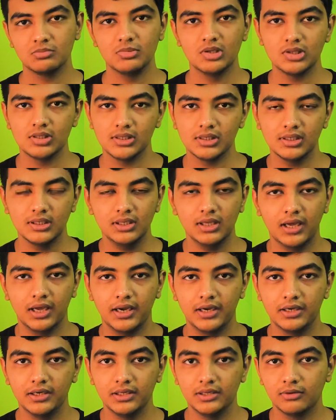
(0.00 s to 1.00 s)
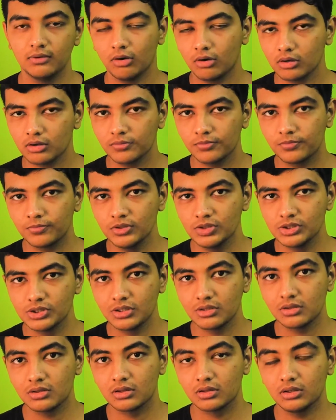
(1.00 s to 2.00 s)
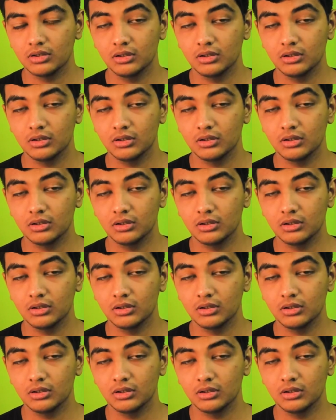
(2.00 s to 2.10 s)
basically, and in a lot of regions